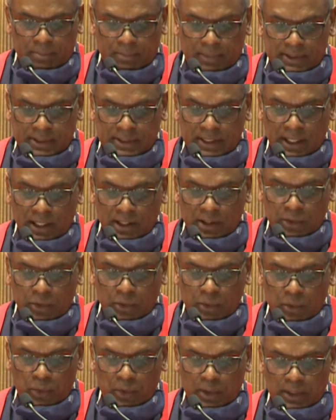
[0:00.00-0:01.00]

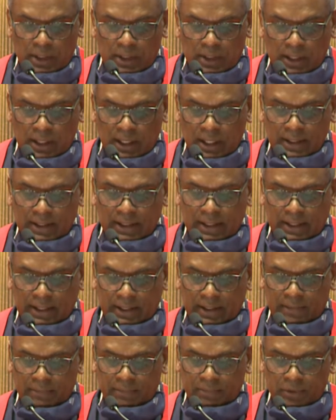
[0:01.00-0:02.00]
Masaku
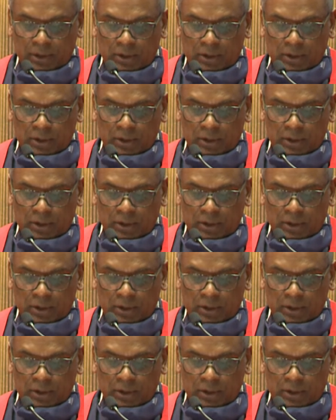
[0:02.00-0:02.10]
Khatle